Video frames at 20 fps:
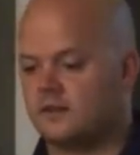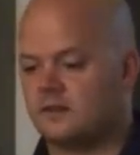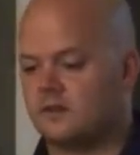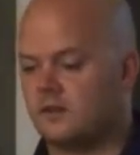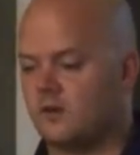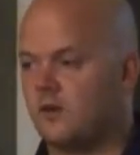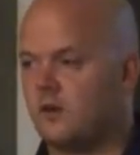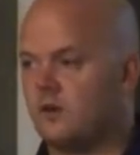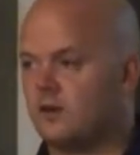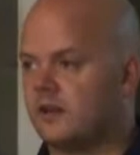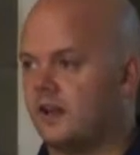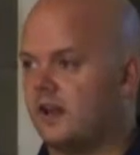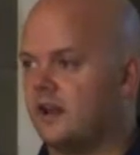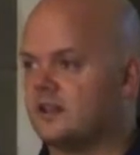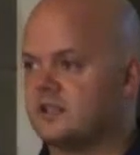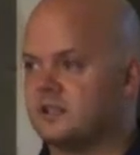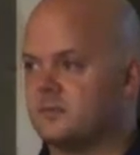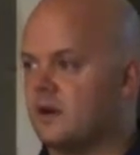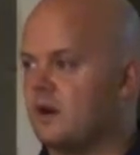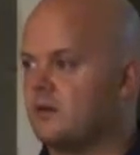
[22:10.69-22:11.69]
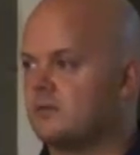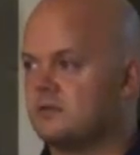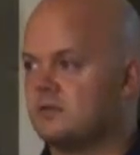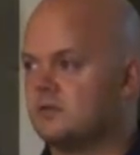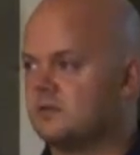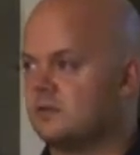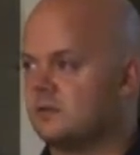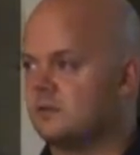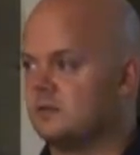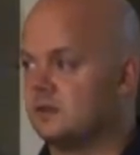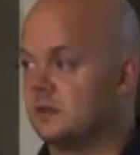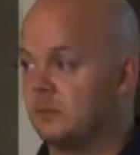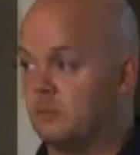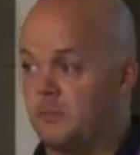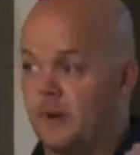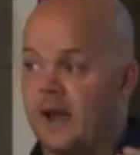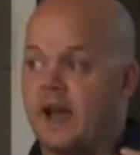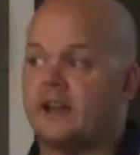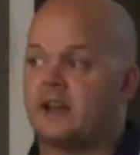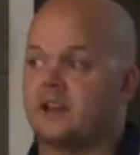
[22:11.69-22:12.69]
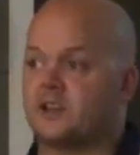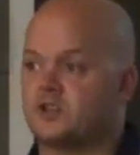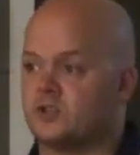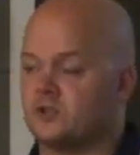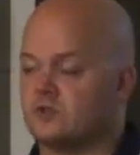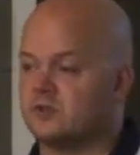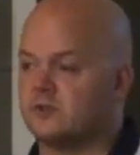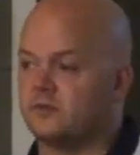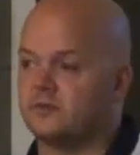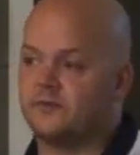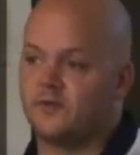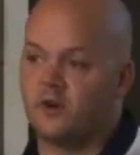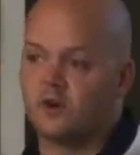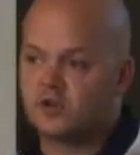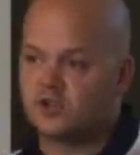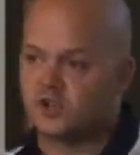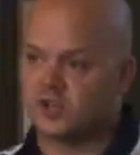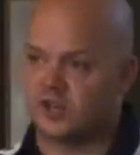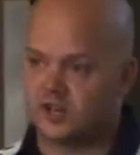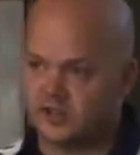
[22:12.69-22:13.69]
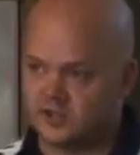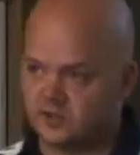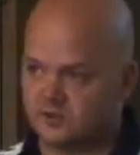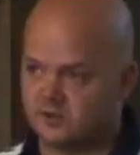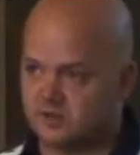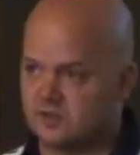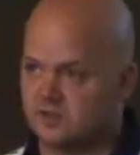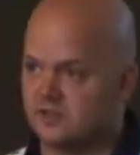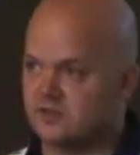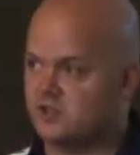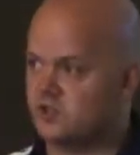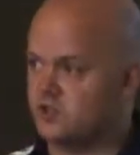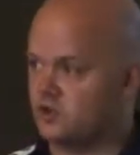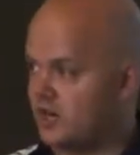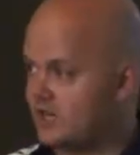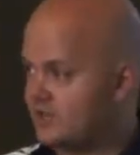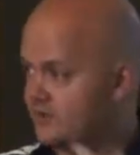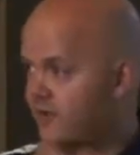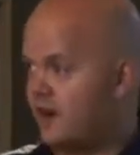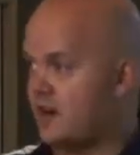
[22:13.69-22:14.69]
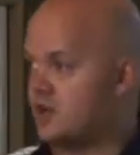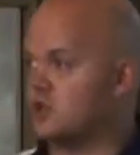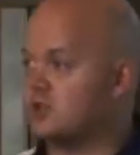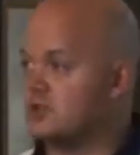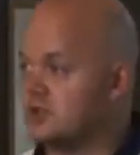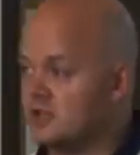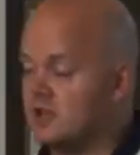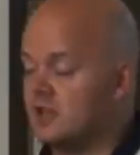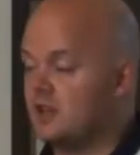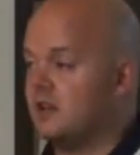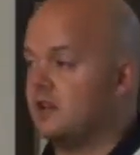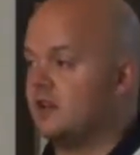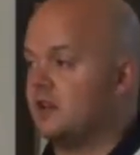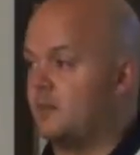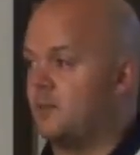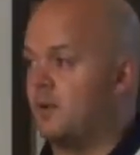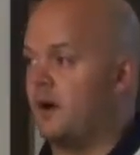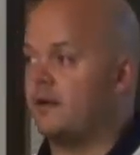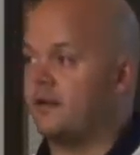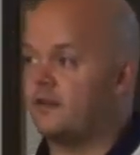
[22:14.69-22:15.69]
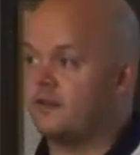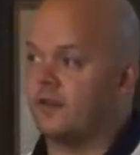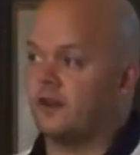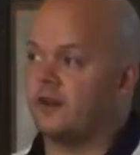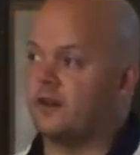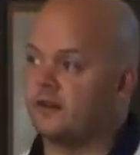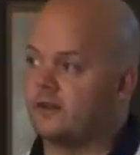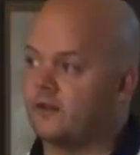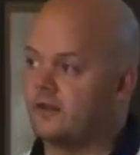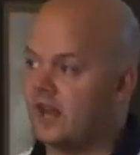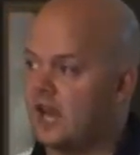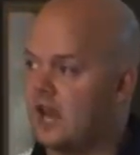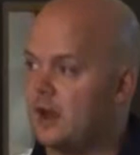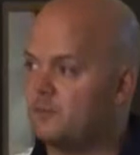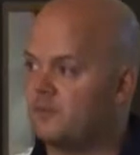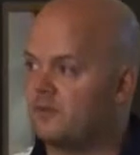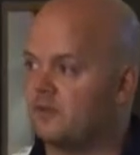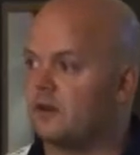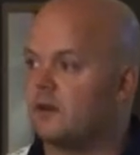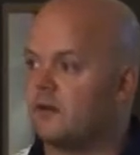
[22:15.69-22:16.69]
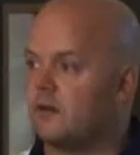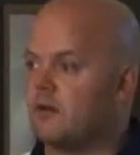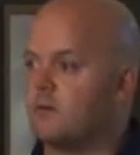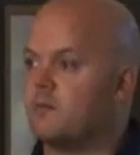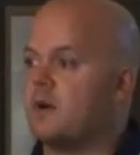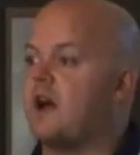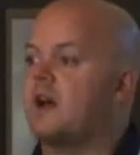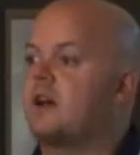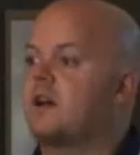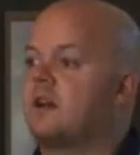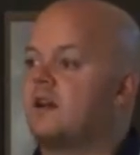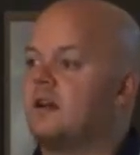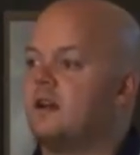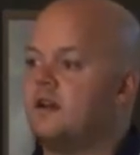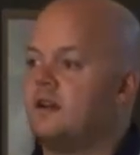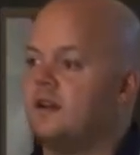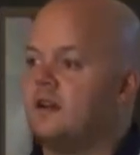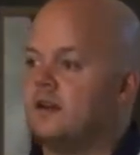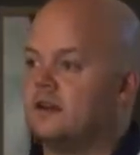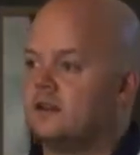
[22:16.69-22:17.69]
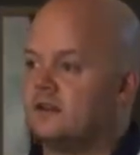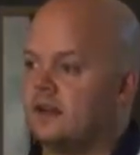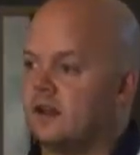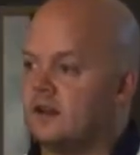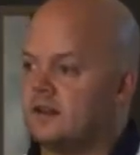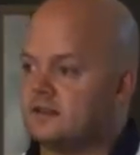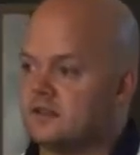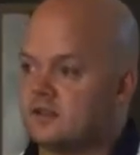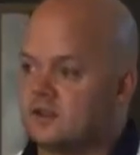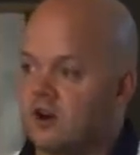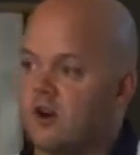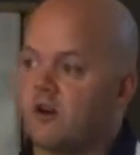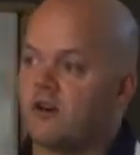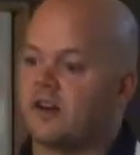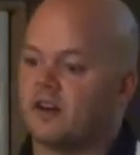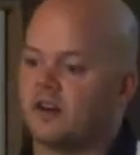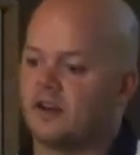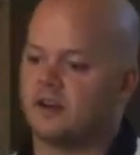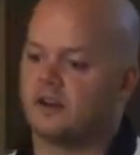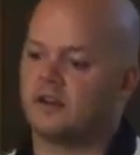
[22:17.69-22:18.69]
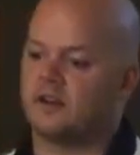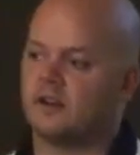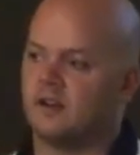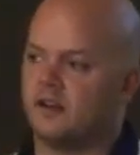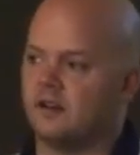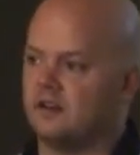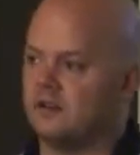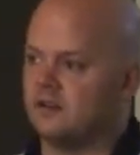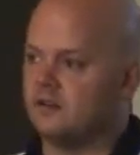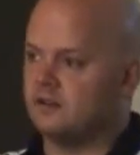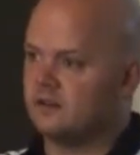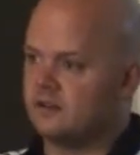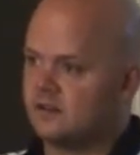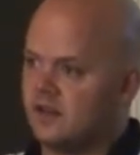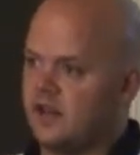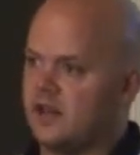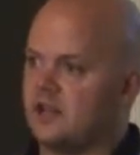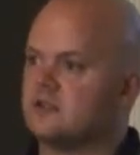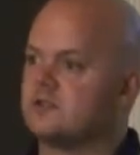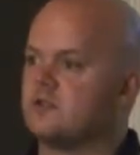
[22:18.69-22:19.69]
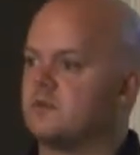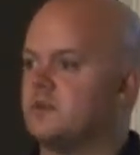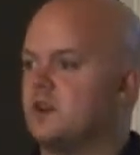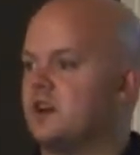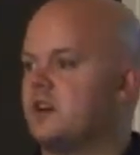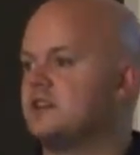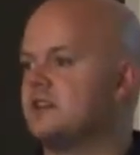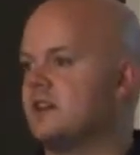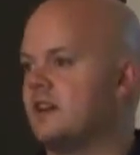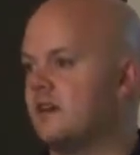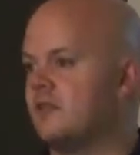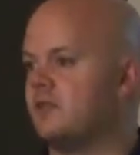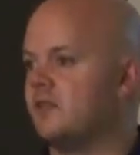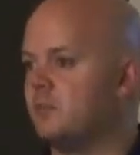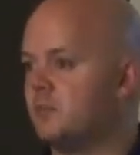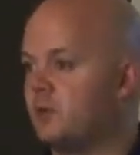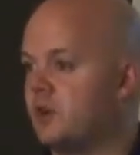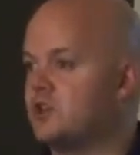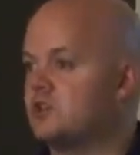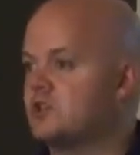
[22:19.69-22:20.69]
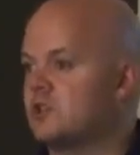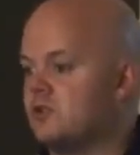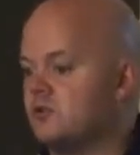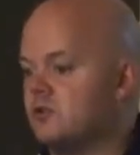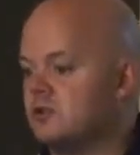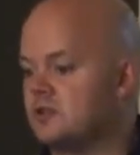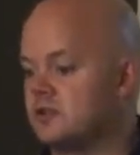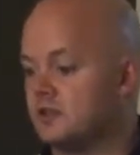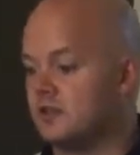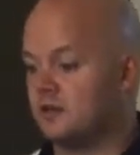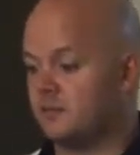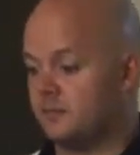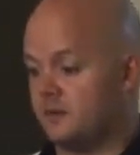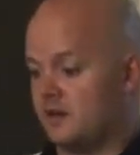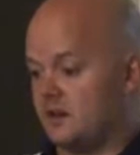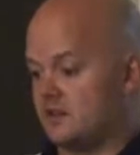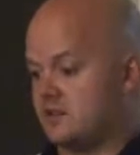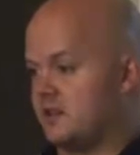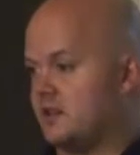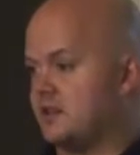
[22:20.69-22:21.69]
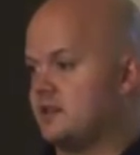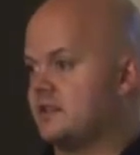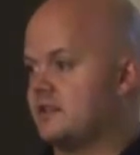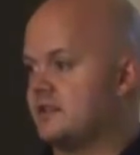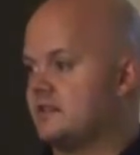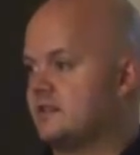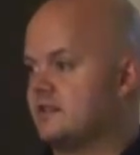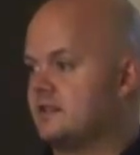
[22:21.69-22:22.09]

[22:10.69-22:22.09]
The whole thing is about the back issues, the functional issues, the stress fractures, the apophysitis of the hips and the lower back that is occurring in kids from nine to eleven in British schools because of this.